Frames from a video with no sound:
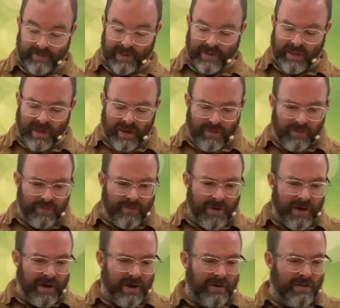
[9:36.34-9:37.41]
They've
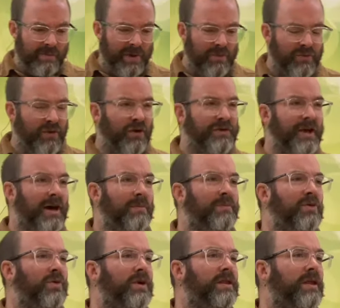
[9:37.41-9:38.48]
been brought
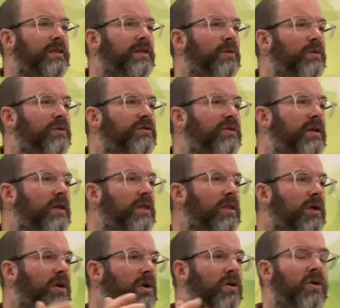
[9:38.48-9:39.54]
up knowing that there was the
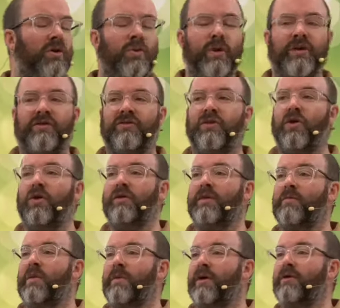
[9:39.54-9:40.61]
law which taught
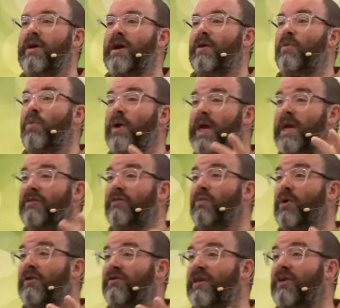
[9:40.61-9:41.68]
them about ways in
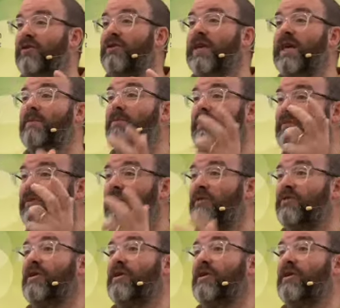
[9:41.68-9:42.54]
which they could keep themselves